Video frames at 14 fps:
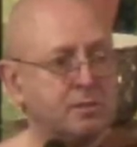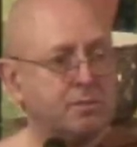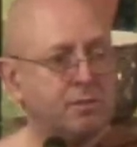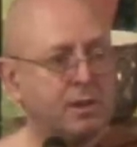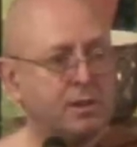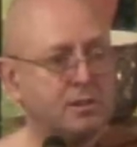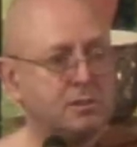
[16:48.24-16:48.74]

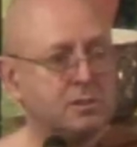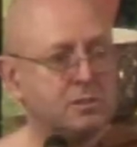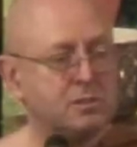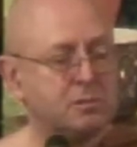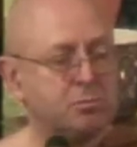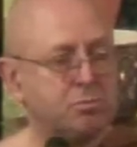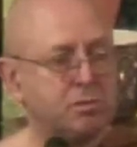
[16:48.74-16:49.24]

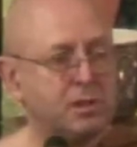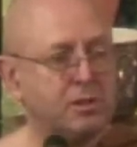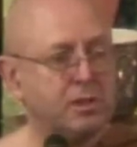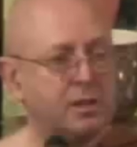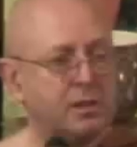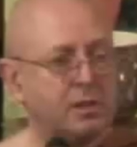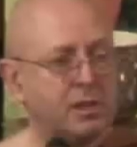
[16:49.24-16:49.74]
functions of
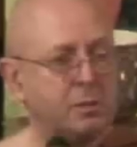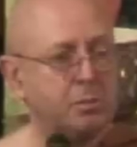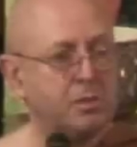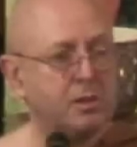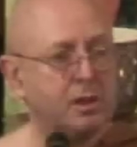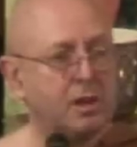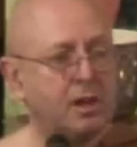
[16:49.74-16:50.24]
breathing and
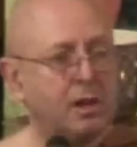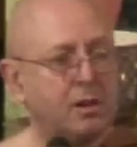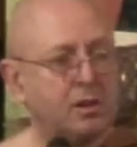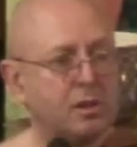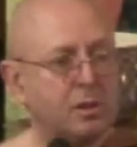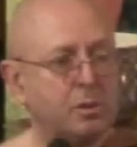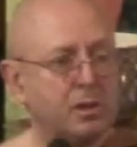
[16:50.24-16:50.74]
keeping the heart
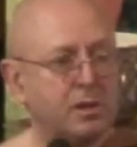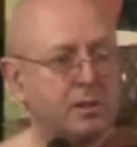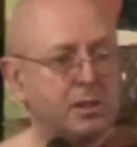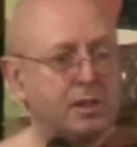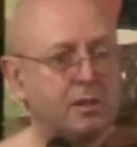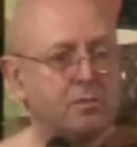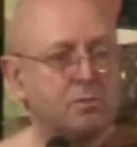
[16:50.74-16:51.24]
going and
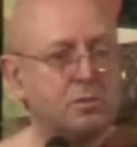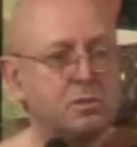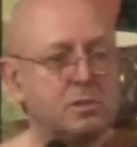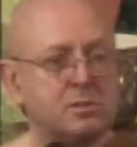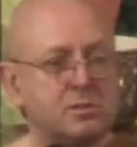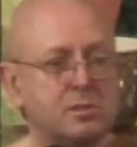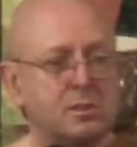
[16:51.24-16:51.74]
the other
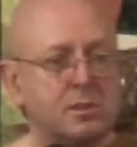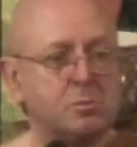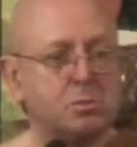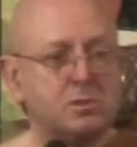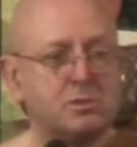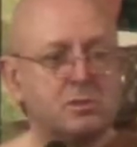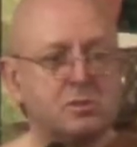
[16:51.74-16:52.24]
organs going,
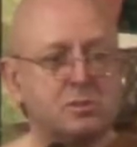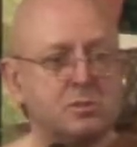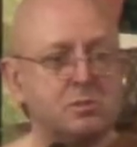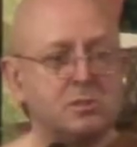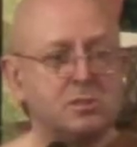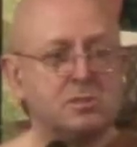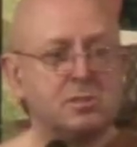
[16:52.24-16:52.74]
but
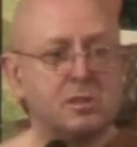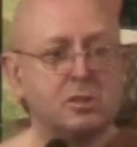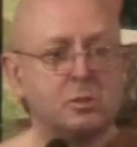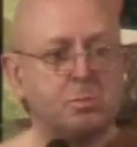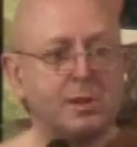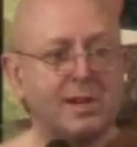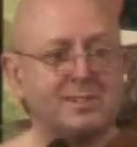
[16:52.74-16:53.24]
soon there's no
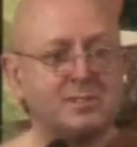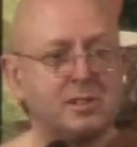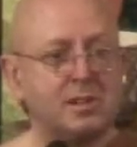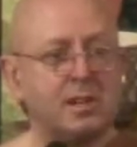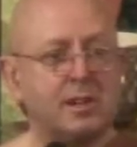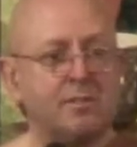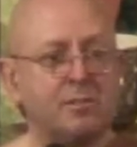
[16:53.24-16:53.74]
capacity
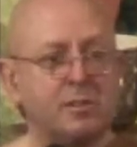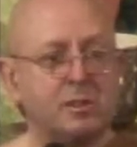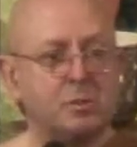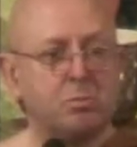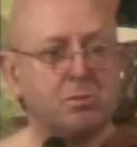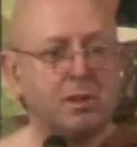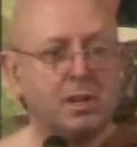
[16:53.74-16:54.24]
left in the
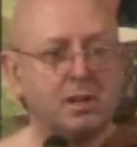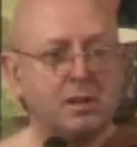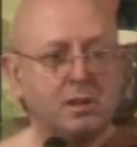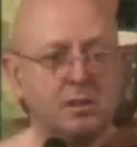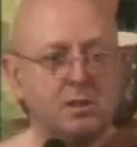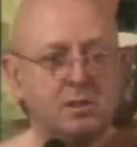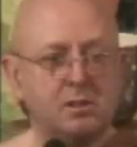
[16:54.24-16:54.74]
brain
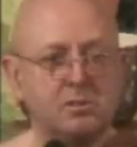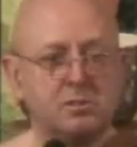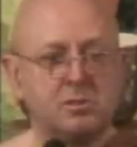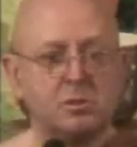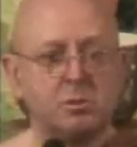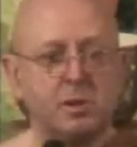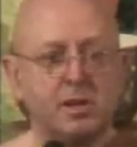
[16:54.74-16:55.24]
to
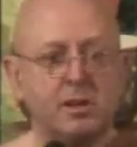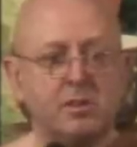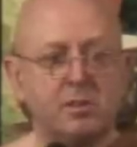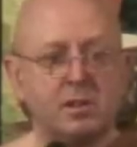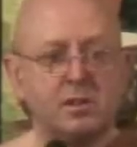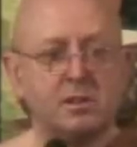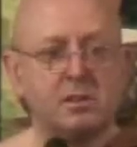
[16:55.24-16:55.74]
do
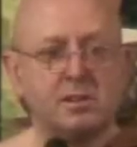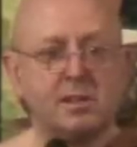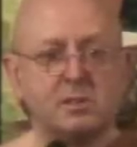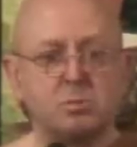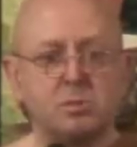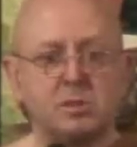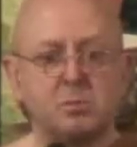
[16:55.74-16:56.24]
anything, and
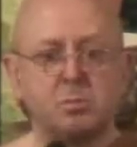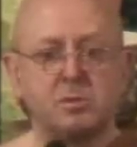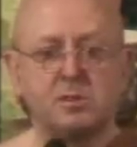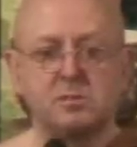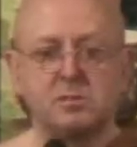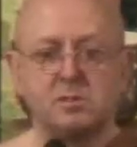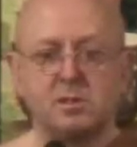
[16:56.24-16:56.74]
that's when the
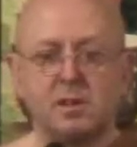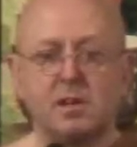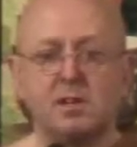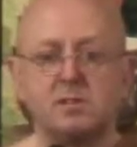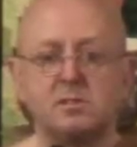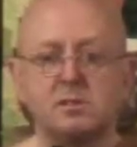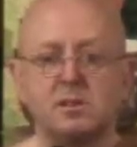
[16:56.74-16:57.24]
person
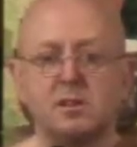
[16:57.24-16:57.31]
dies.